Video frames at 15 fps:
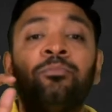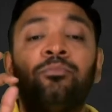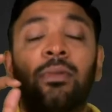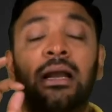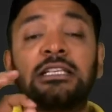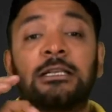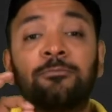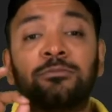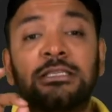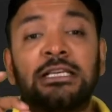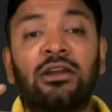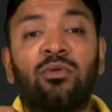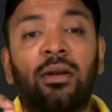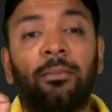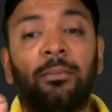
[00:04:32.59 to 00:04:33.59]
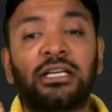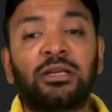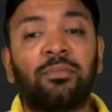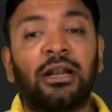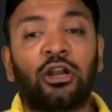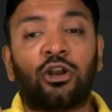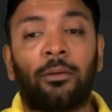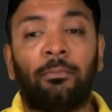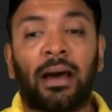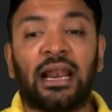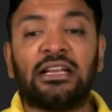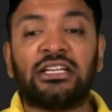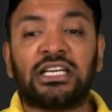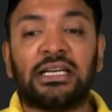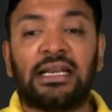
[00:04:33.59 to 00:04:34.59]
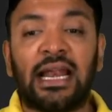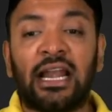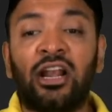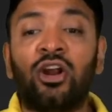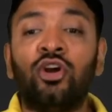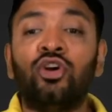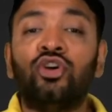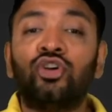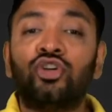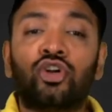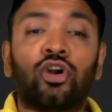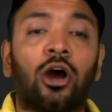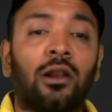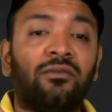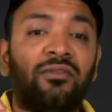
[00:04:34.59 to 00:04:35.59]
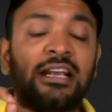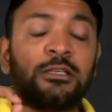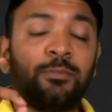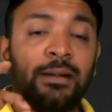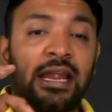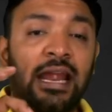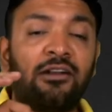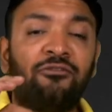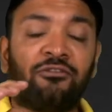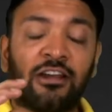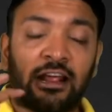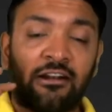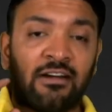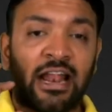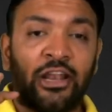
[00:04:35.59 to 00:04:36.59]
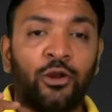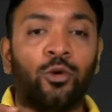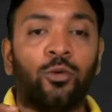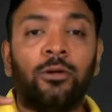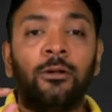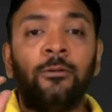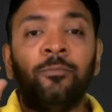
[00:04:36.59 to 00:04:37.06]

my subsequent measurement on balance sheet date should always be at fair value.